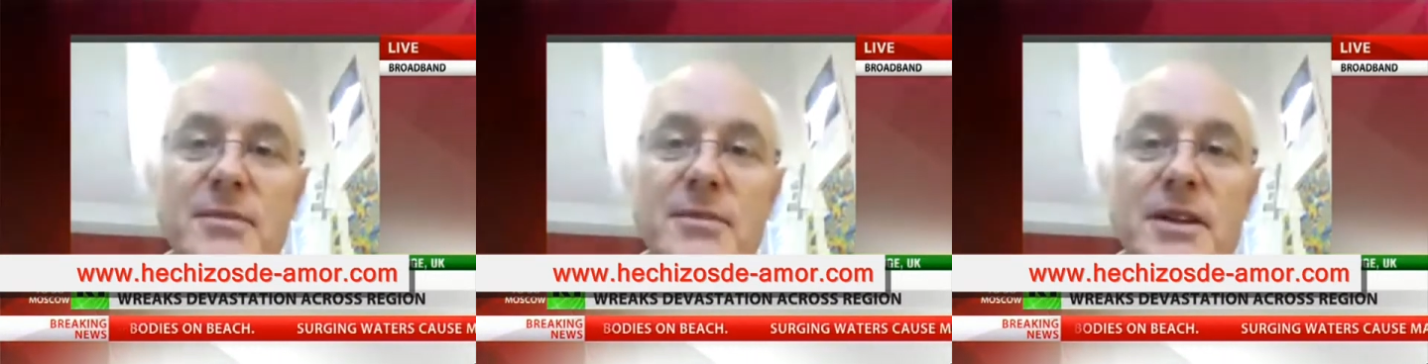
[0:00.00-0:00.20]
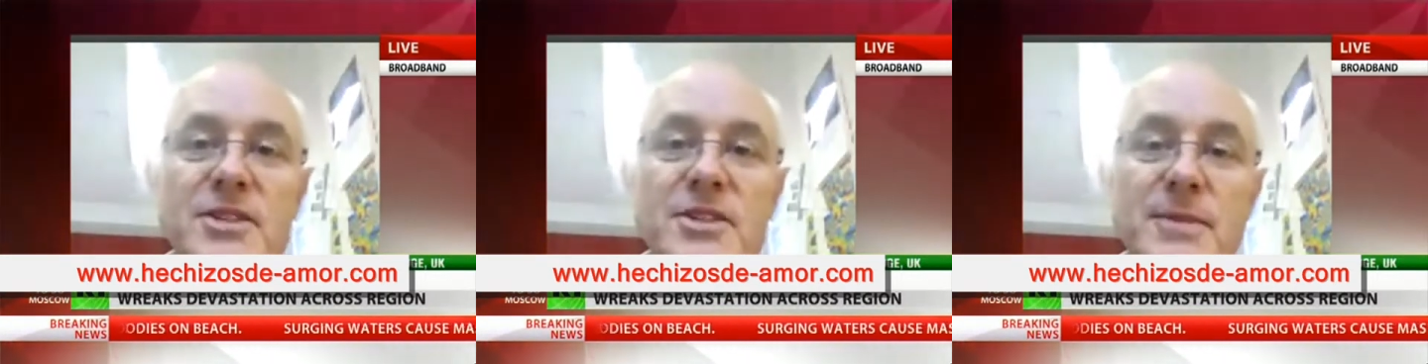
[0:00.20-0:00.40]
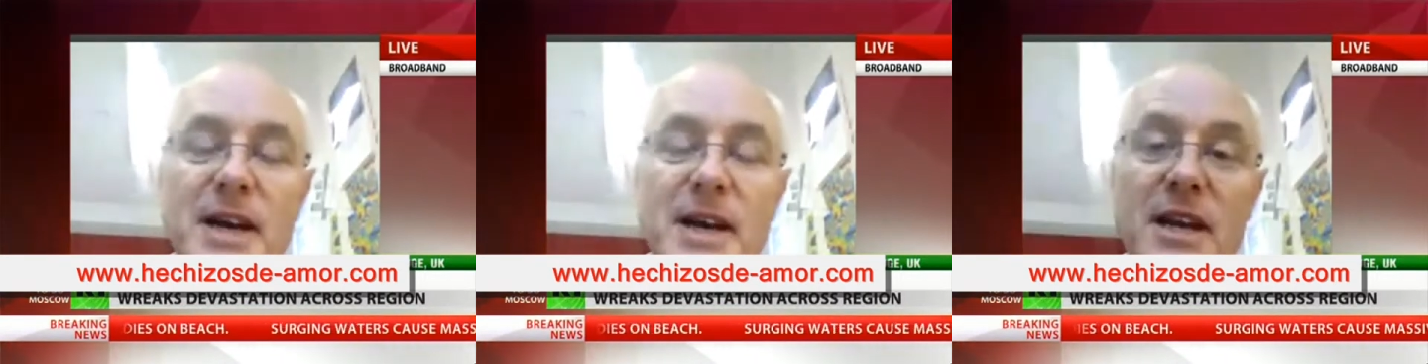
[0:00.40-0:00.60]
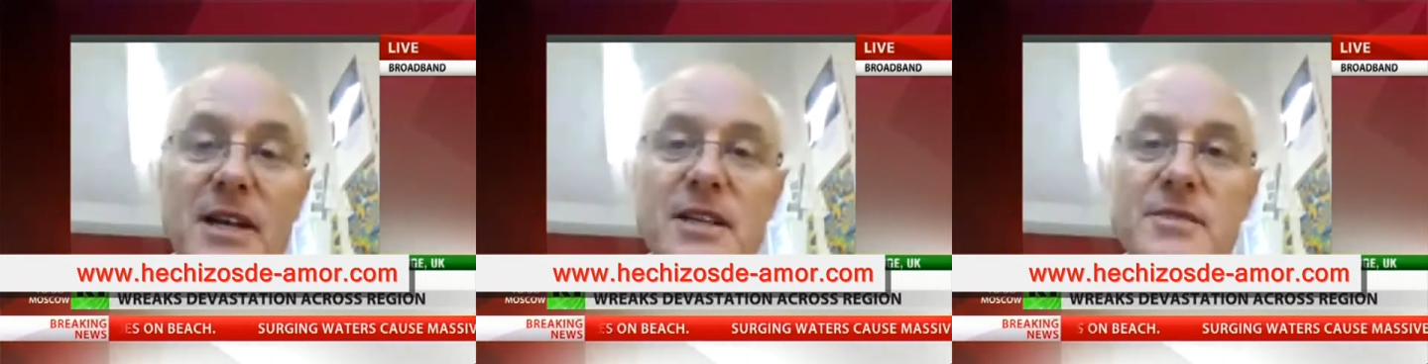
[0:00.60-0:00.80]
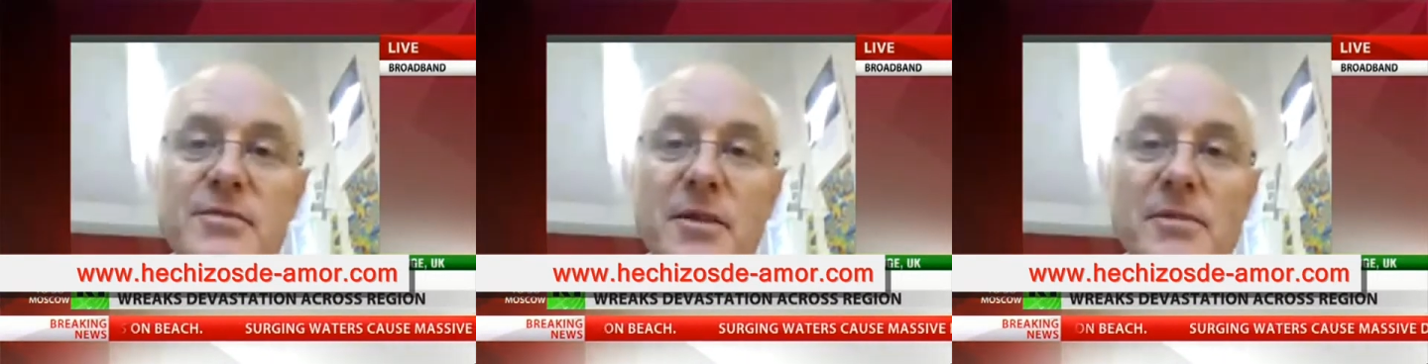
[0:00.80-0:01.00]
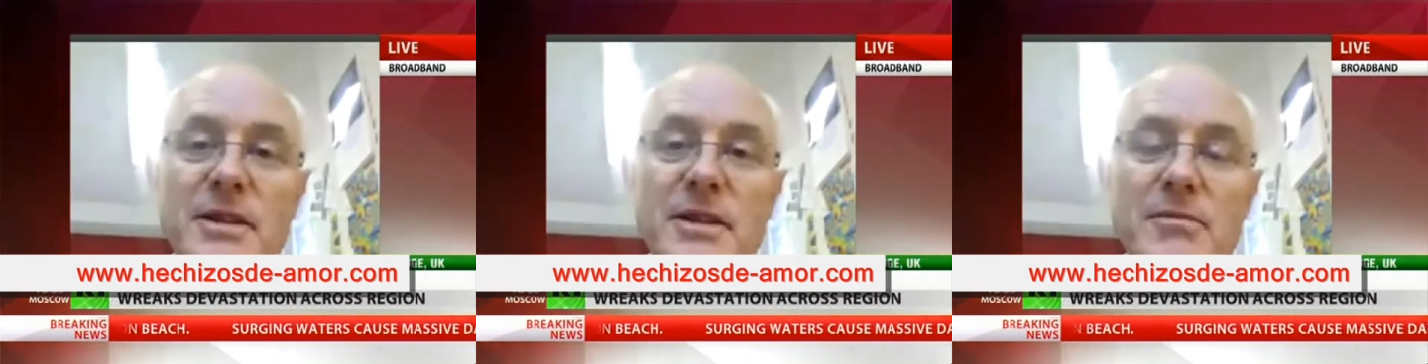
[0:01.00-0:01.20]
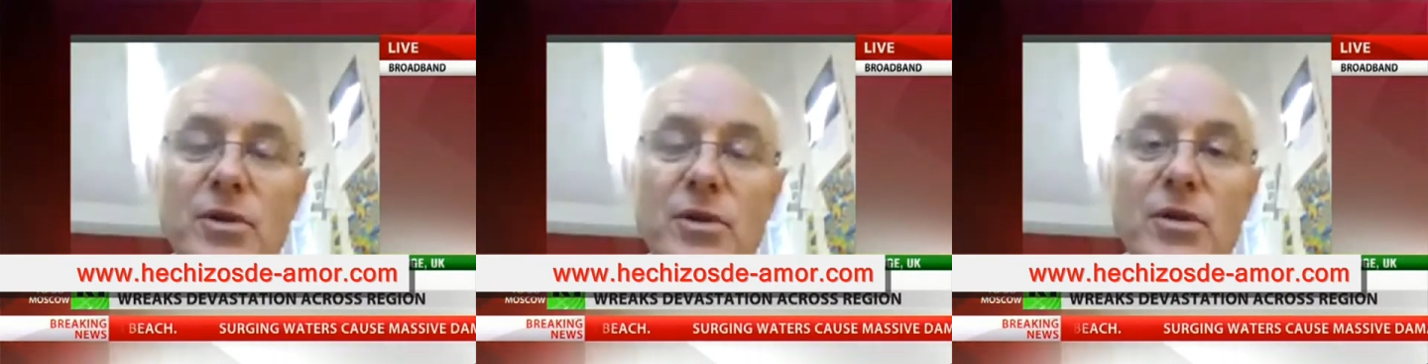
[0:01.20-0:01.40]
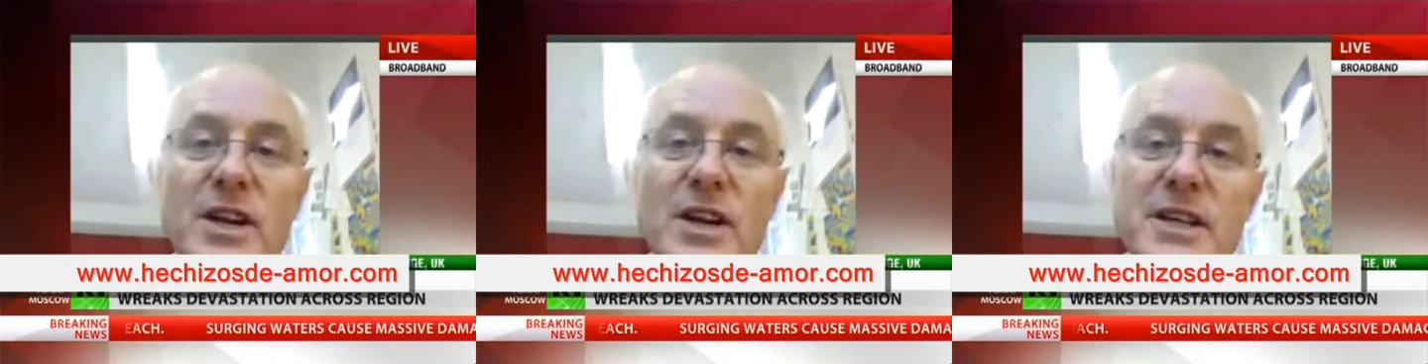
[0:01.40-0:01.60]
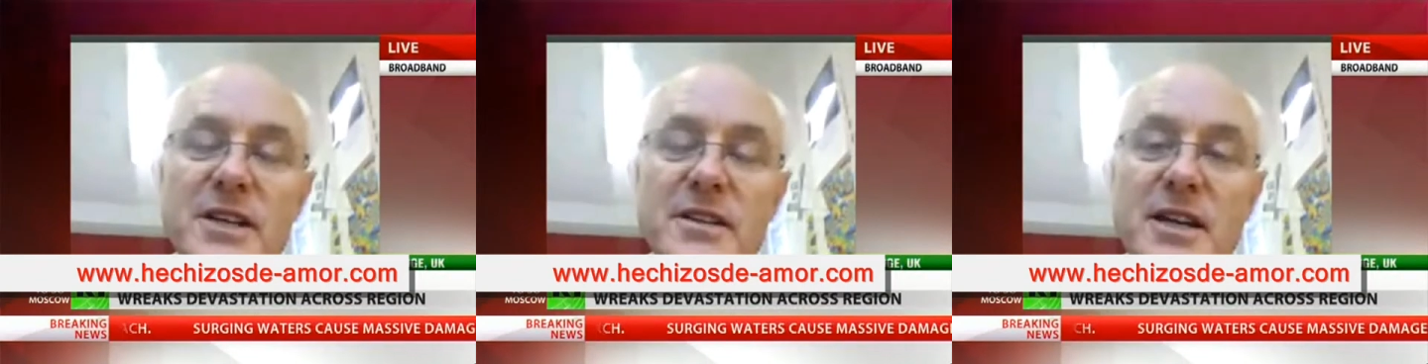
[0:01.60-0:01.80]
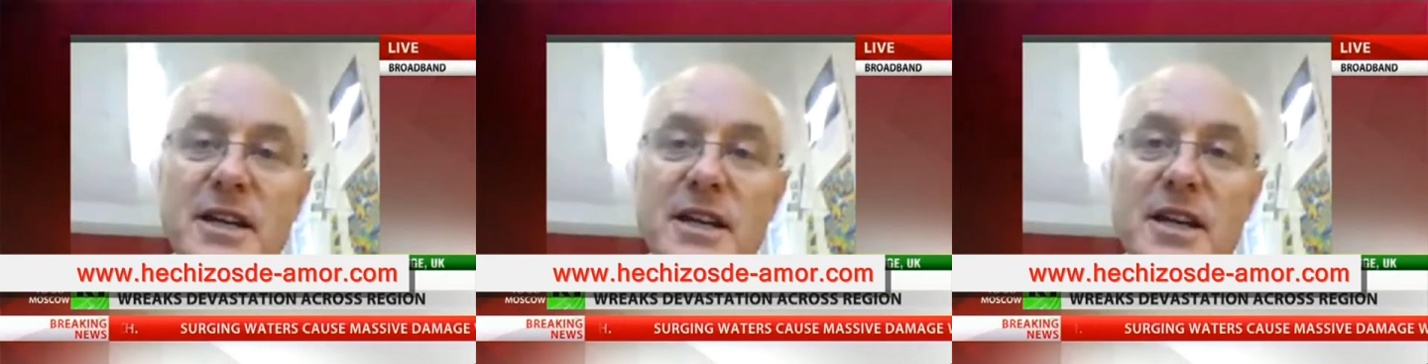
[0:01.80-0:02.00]
I mean, Japan is probably more
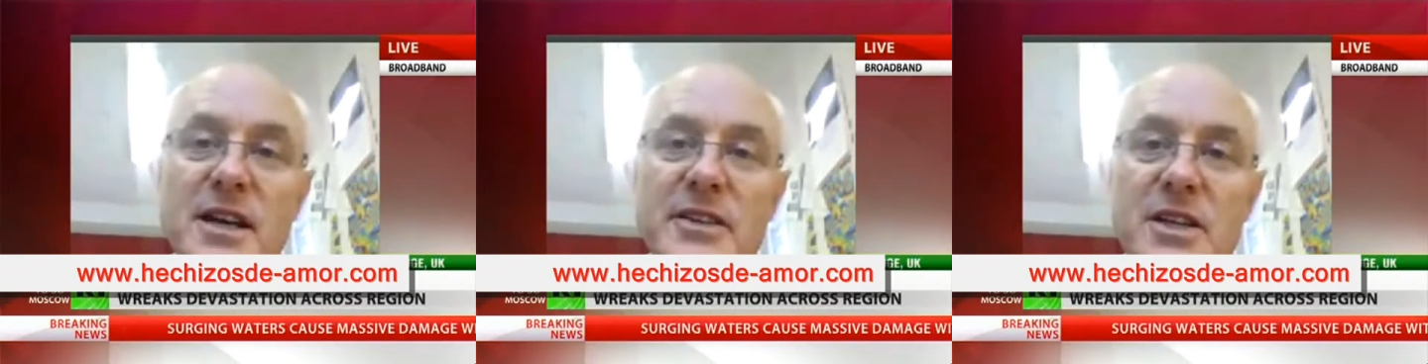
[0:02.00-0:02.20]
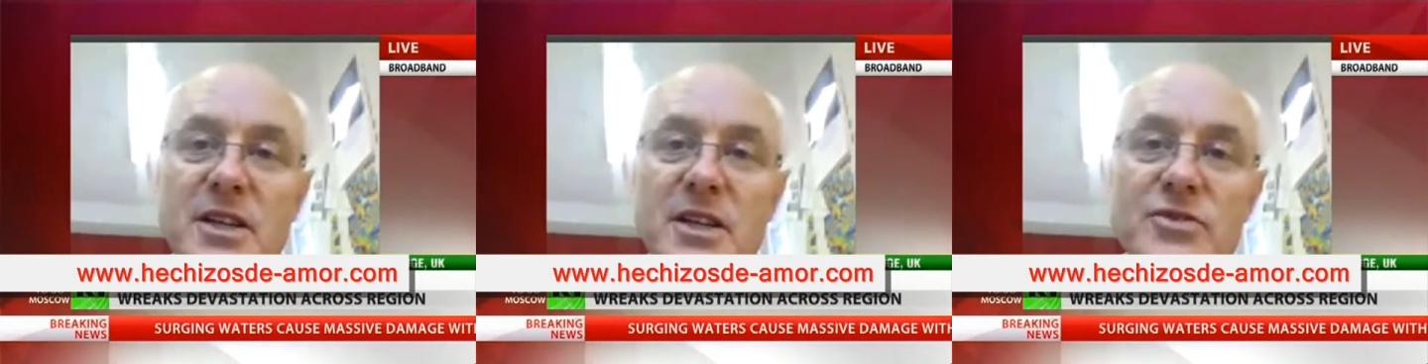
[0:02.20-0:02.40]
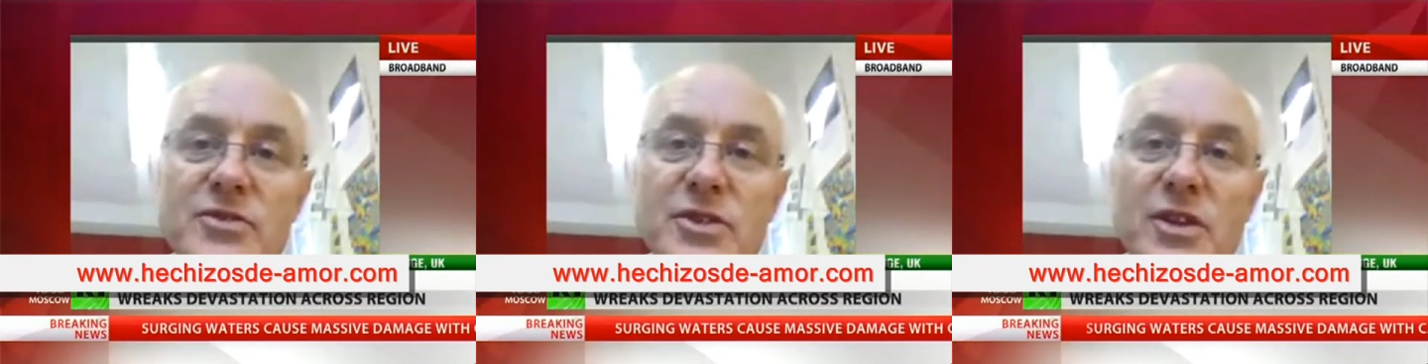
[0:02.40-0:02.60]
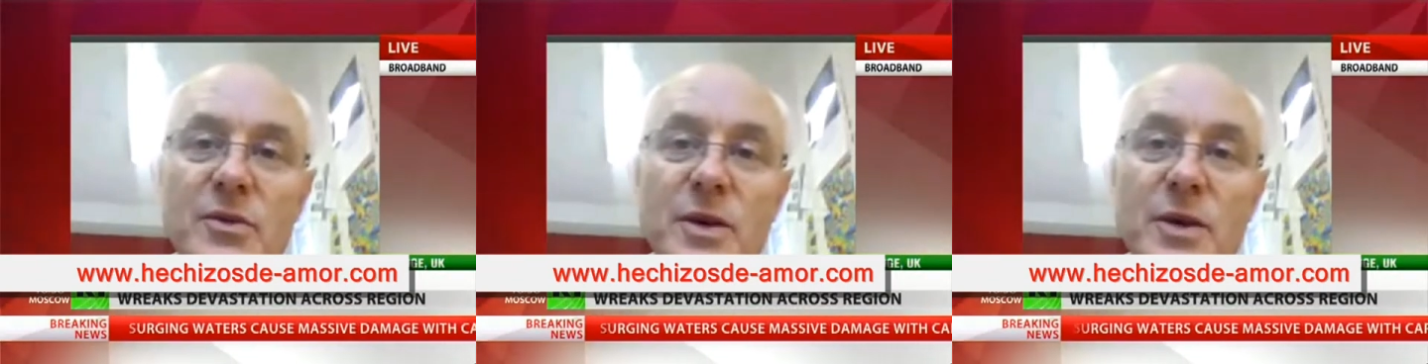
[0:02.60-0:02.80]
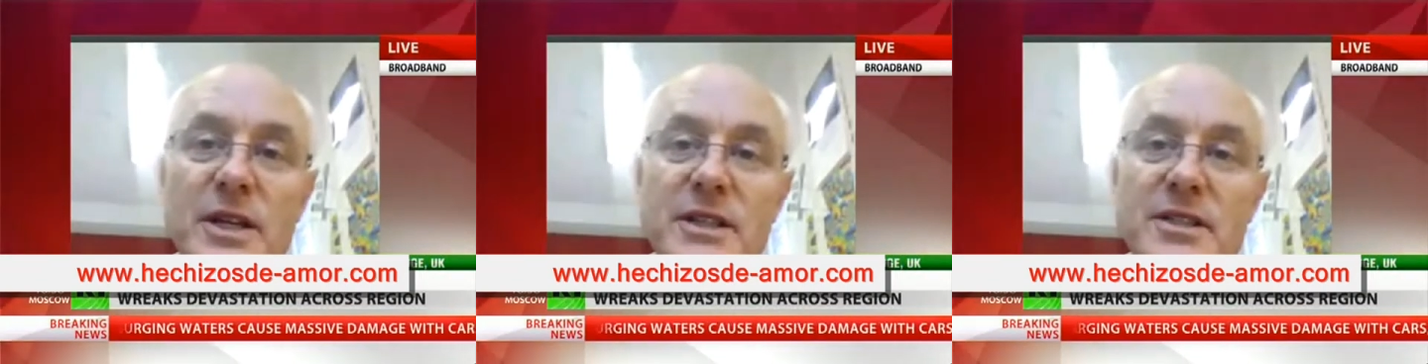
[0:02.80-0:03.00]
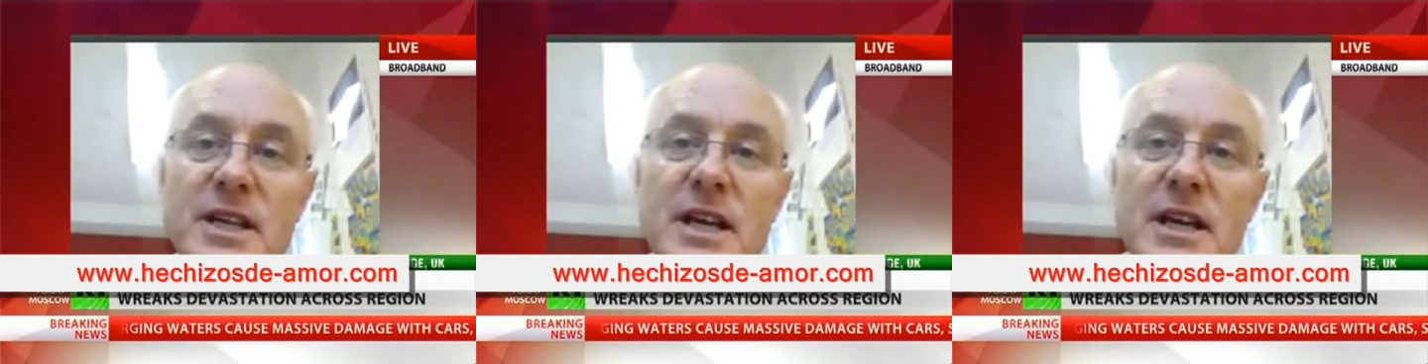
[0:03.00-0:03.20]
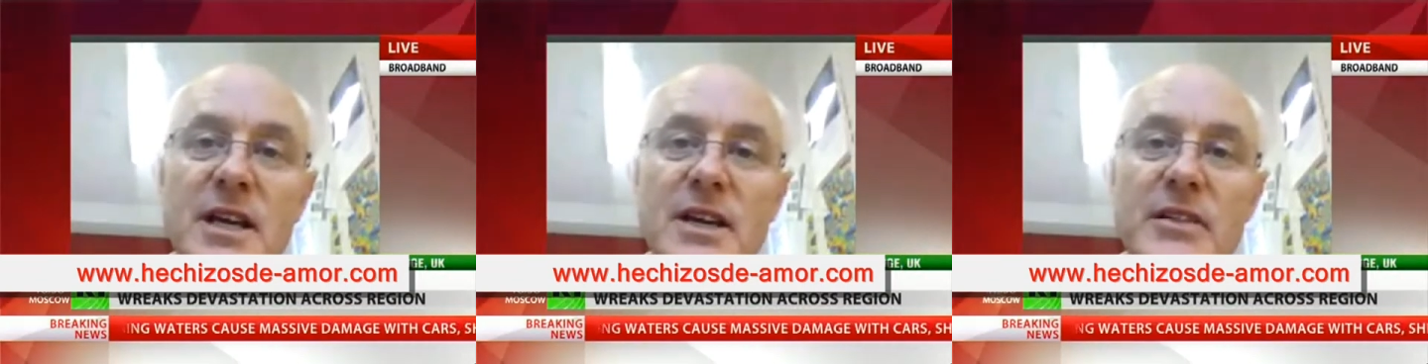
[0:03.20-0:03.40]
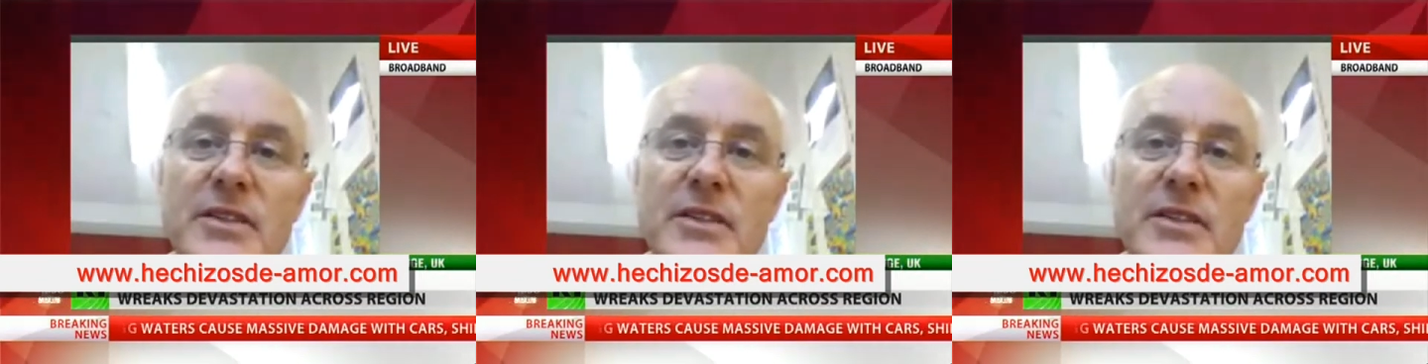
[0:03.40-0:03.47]
ready than any other country in the world.